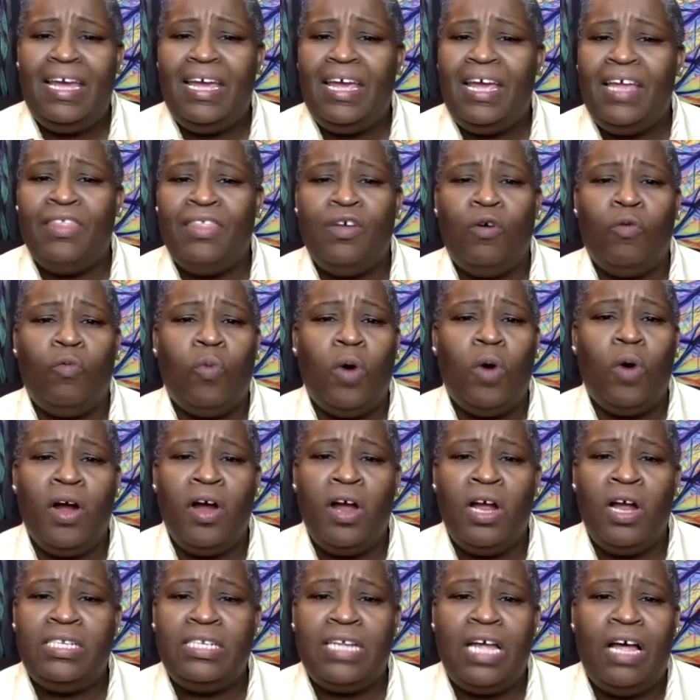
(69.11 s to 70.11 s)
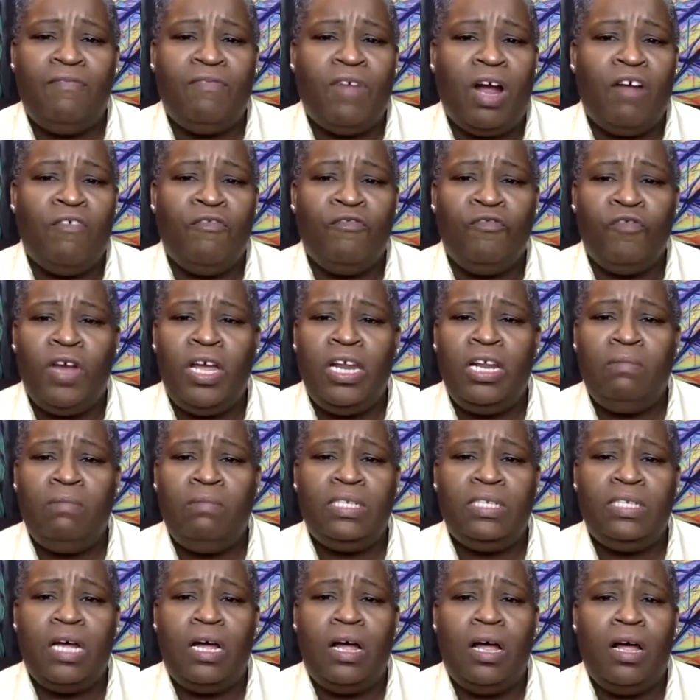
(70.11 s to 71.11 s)
in the words of our freedom
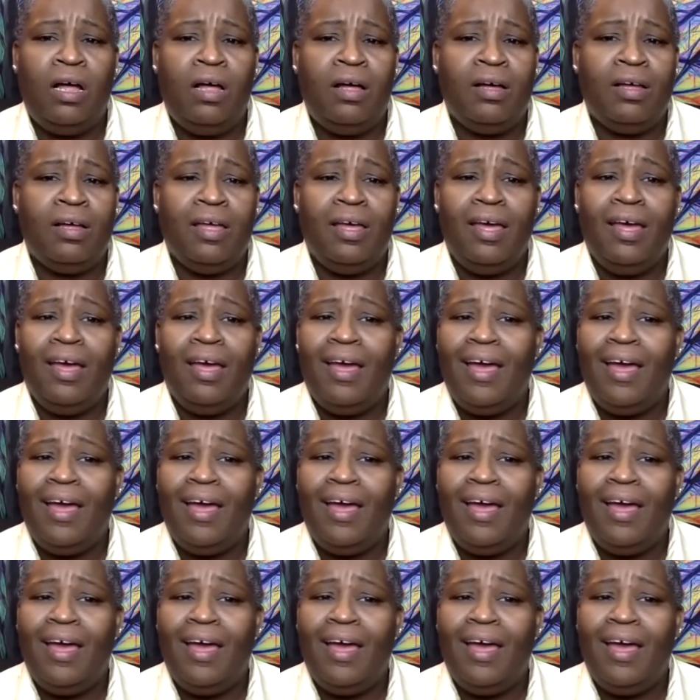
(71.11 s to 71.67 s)
song,